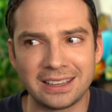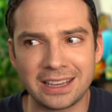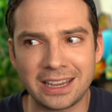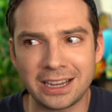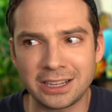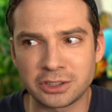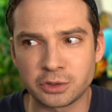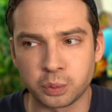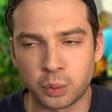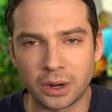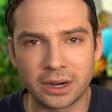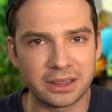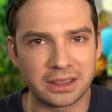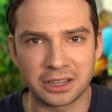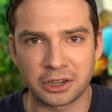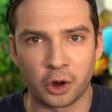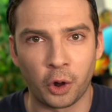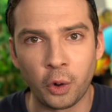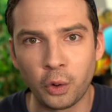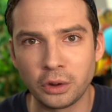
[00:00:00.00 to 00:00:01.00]
it's one of the
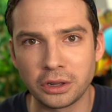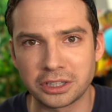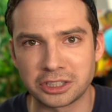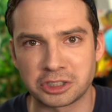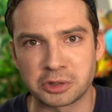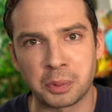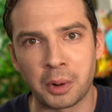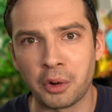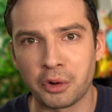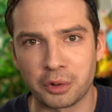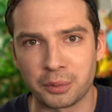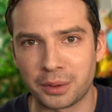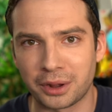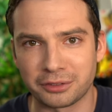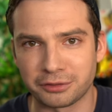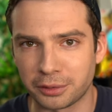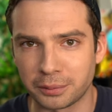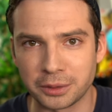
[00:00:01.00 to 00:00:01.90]
coolest Pokemon from